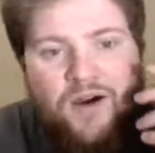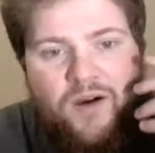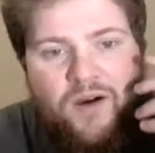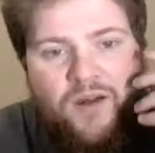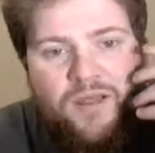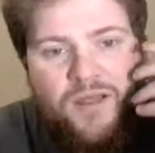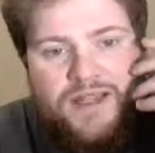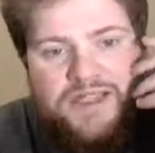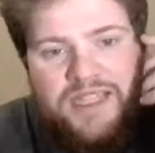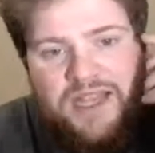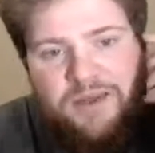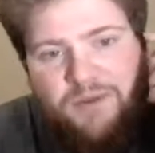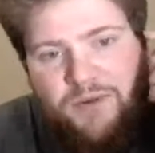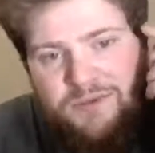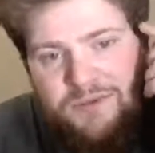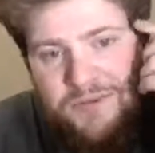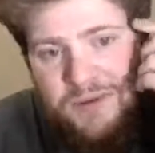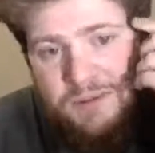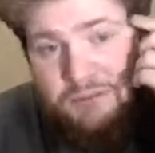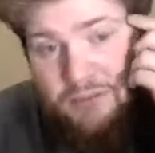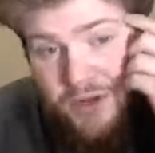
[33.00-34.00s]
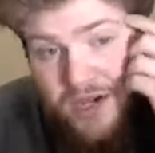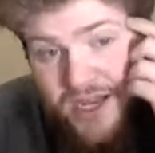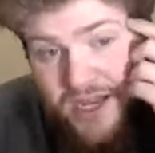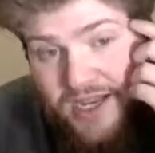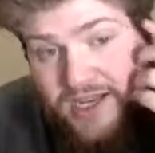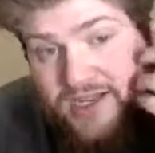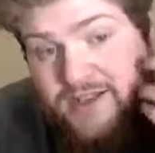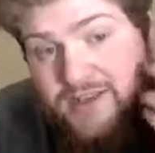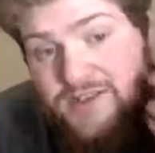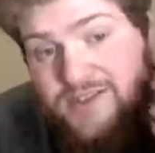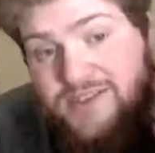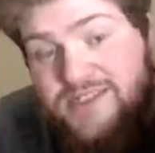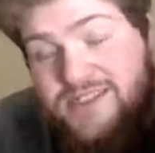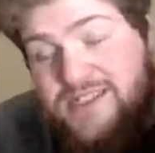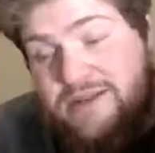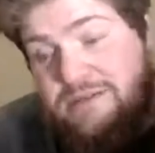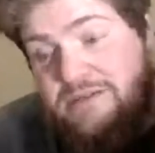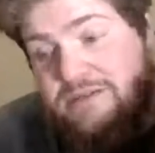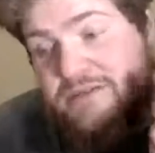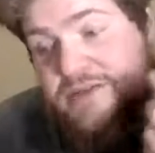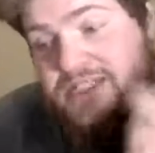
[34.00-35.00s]
On the tip of my brain and on the
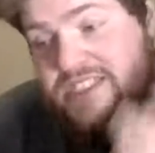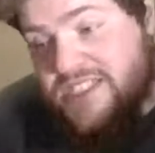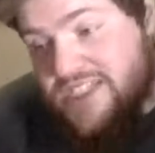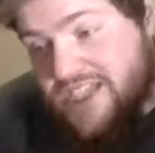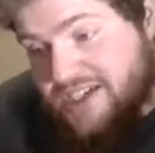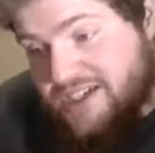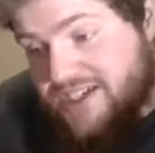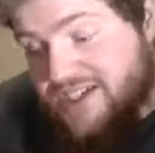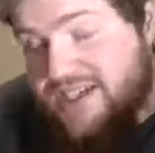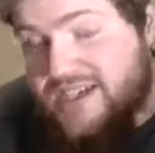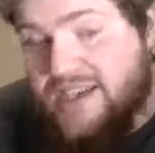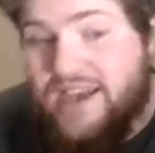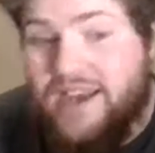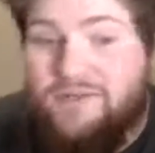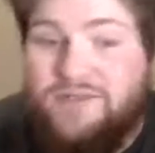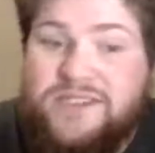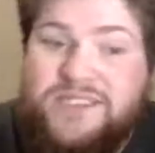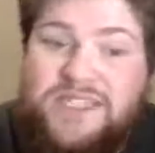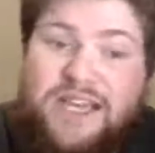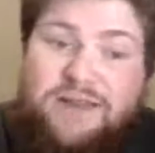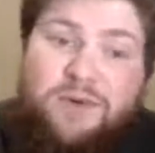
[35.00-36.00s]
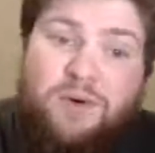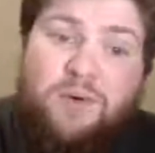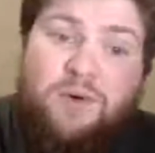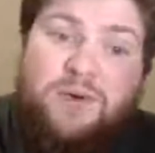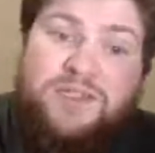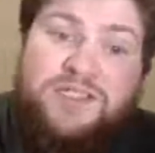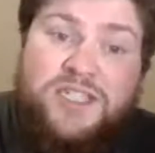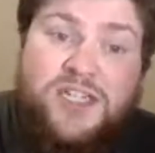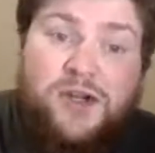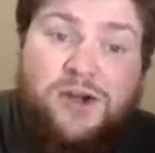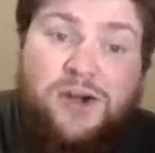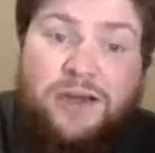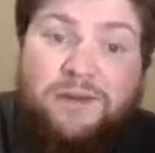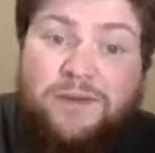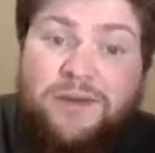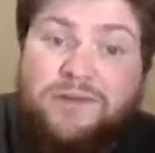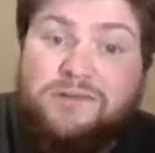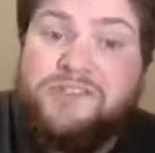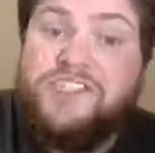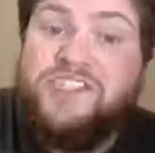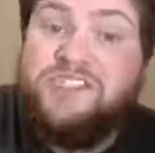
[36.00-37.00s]
tip of my tongue, every time I want to talk
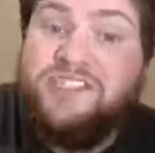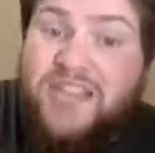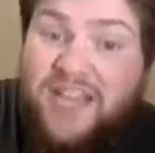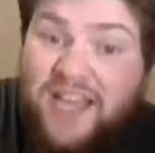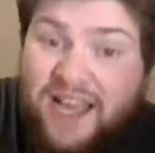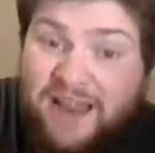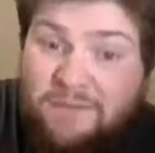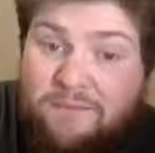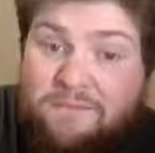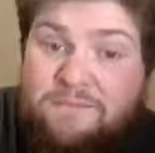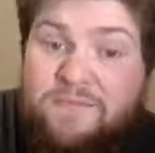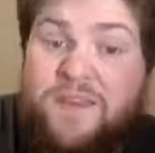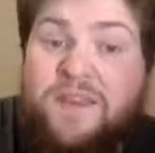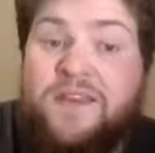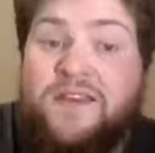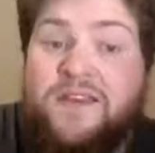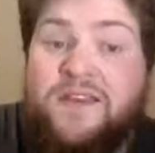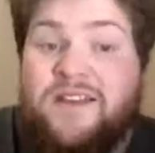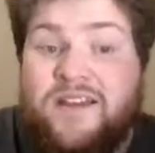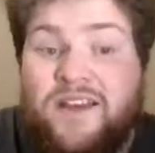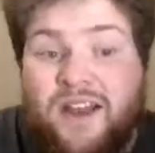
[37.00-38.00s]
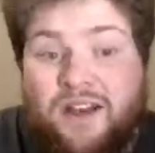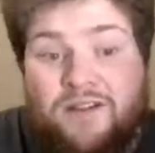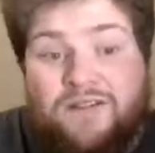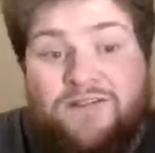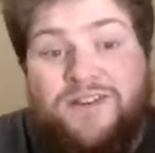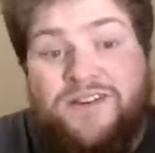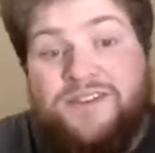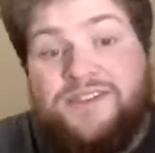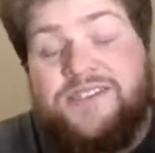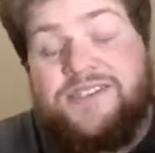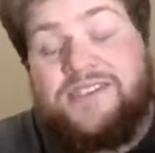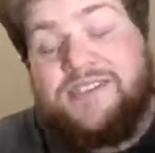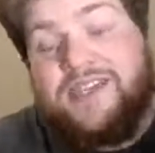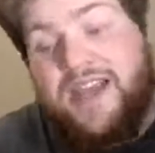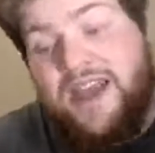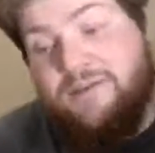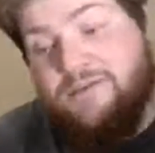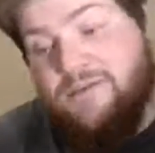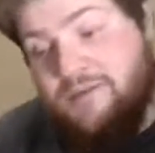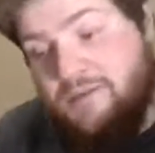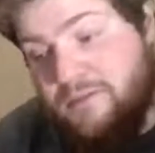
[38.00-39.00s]
about Shazam, I refer to it as
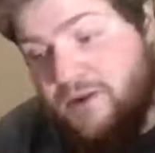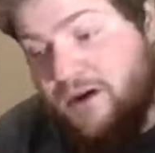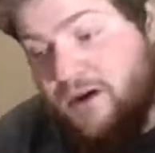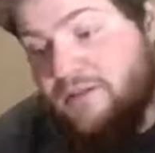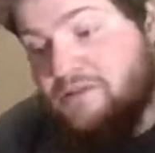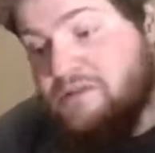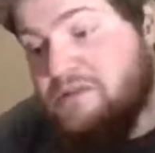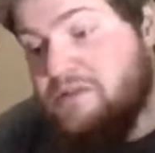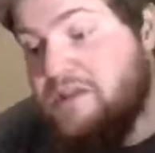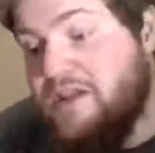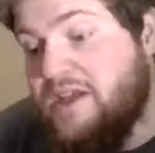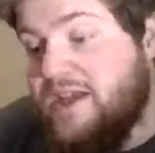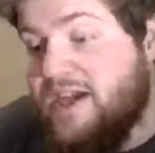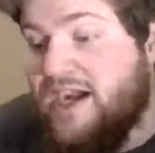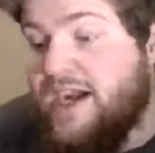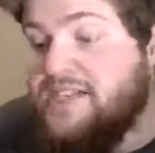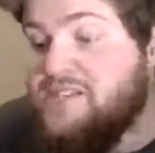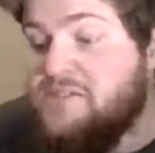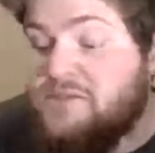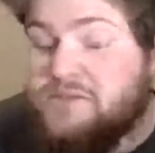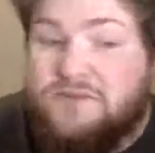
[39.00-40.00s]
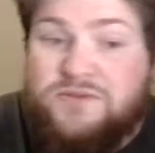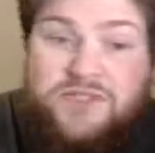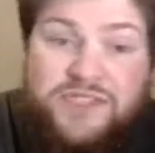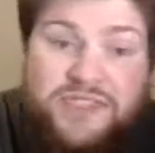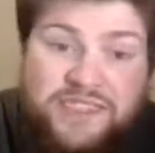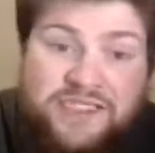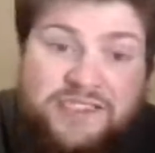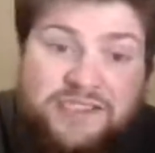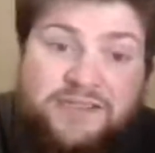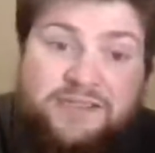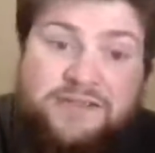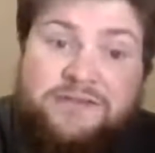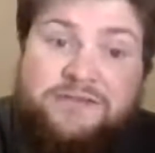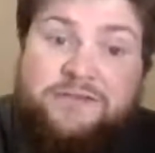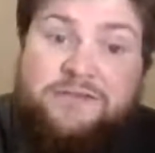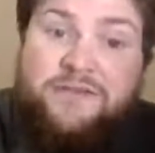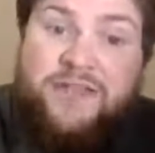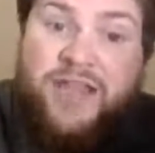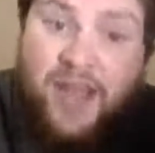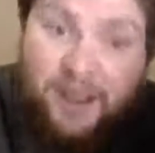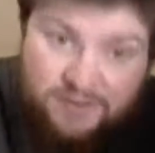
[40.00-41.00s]
Captain Marvel. I don't read
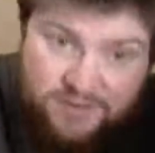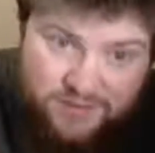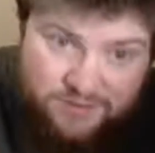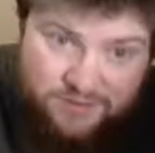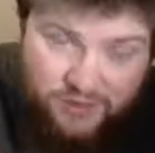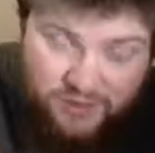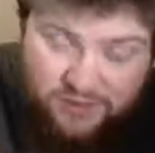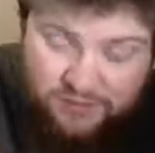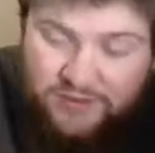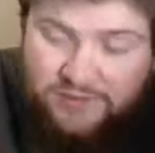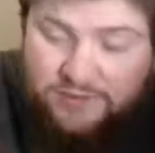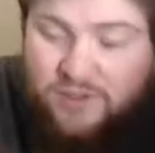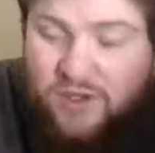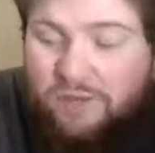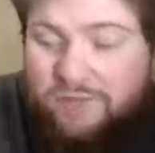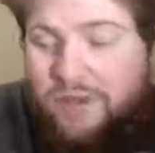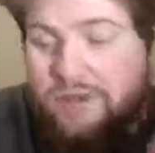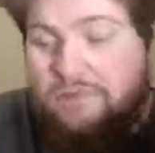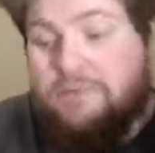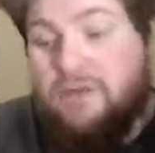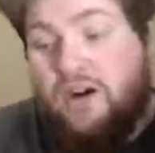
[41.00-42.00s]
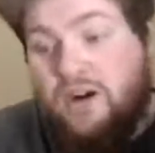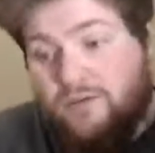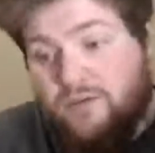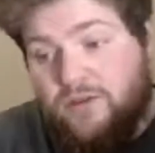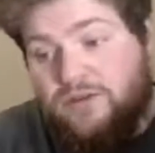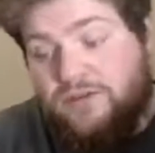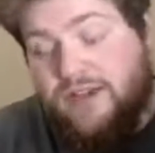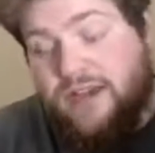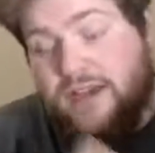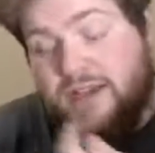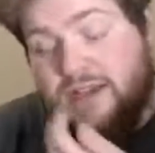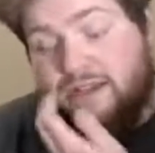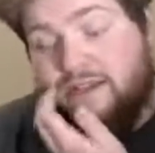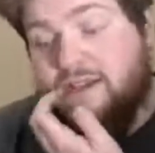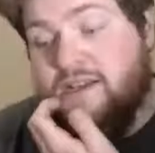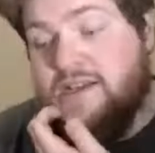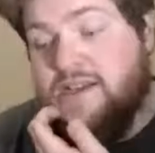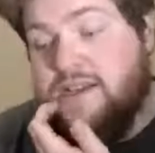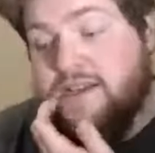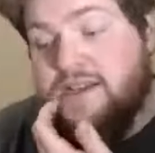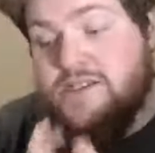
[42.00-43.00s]
Captain Marvel. I'm not a big Marvel fan,
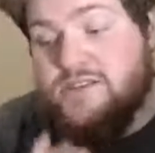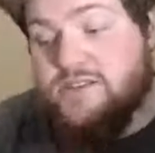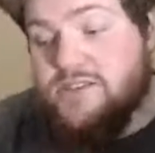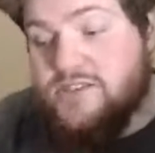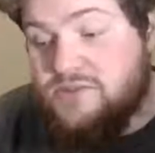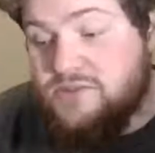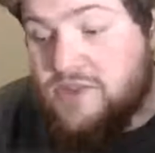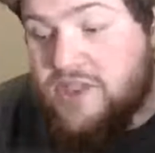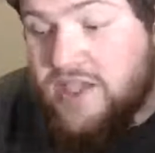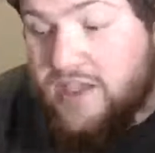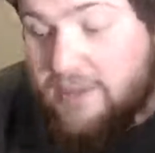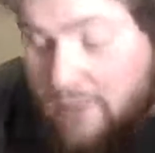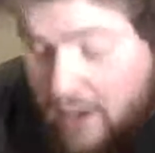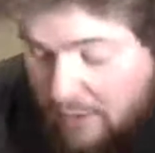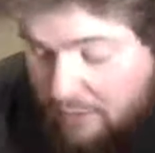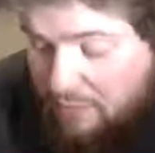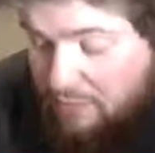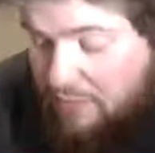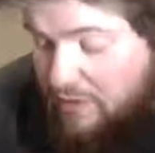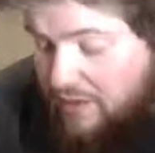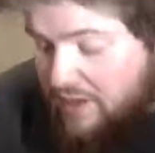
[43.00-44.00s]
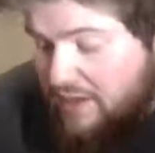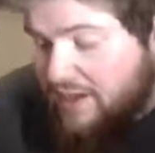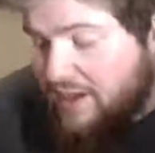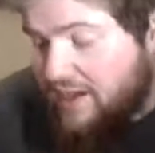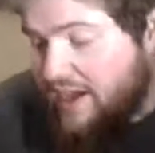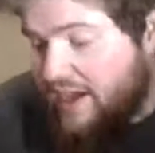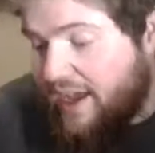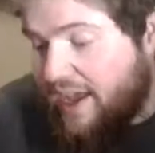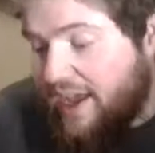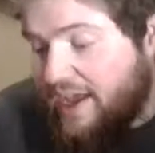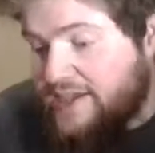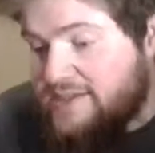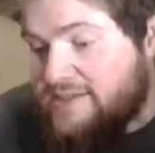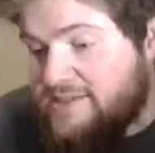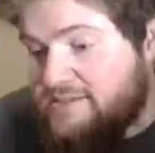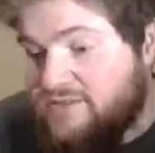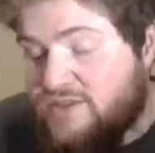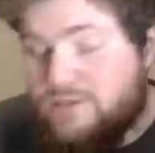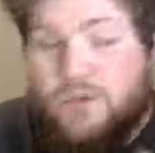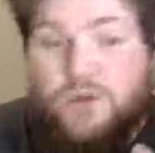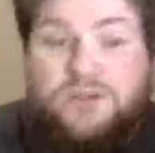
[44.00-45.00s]
so it doesn't really come up.
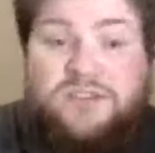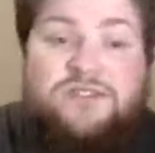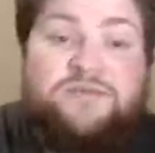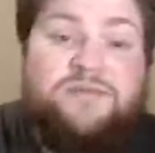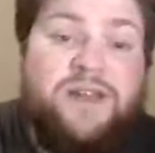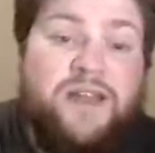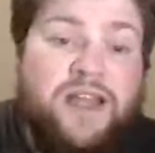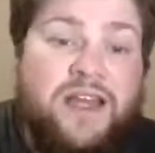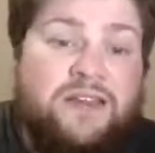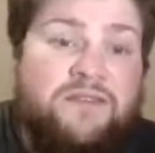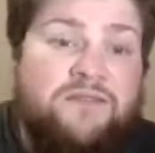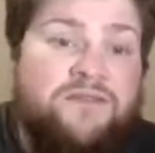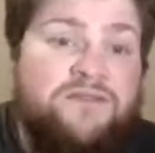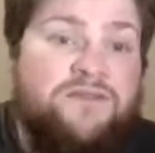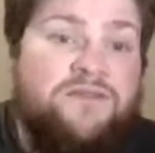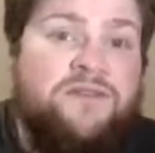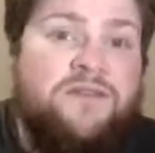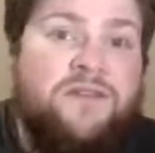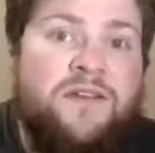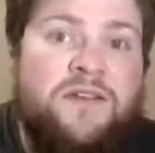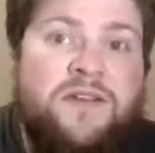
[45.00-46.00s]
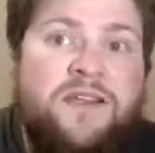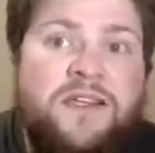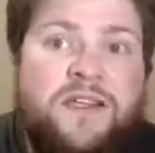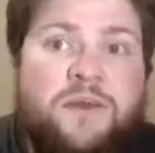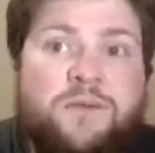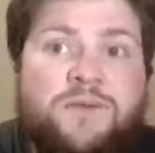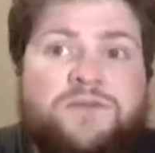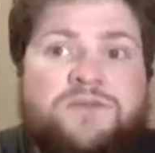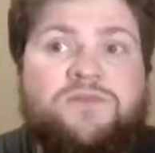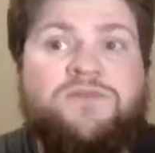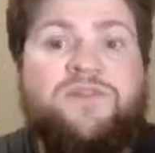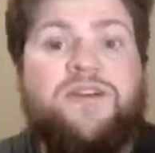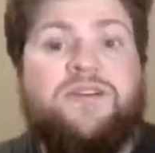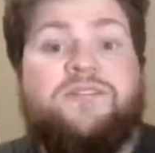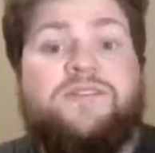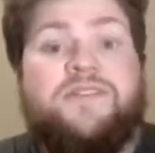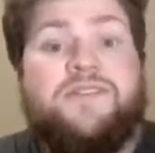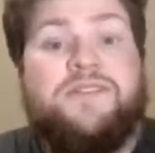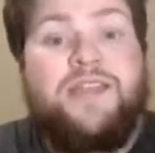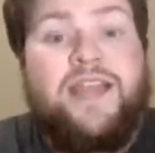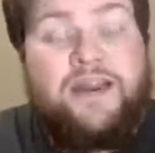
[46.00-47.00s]
And for most of my life, he was referred
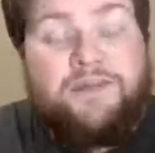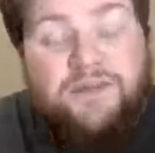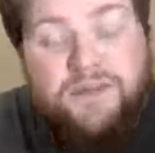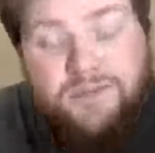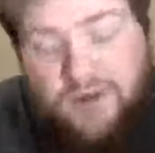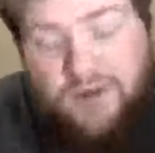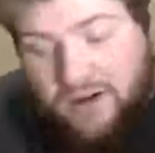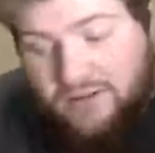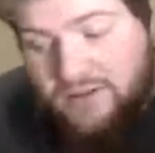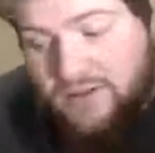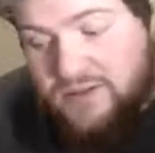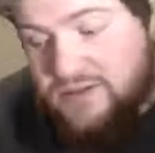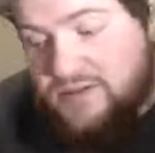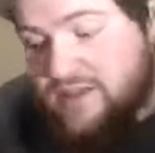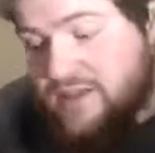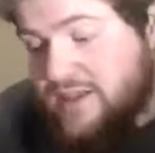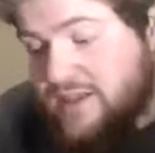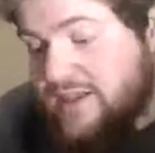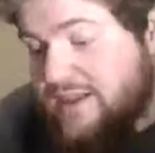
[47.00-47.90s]
to as Captain Marvel.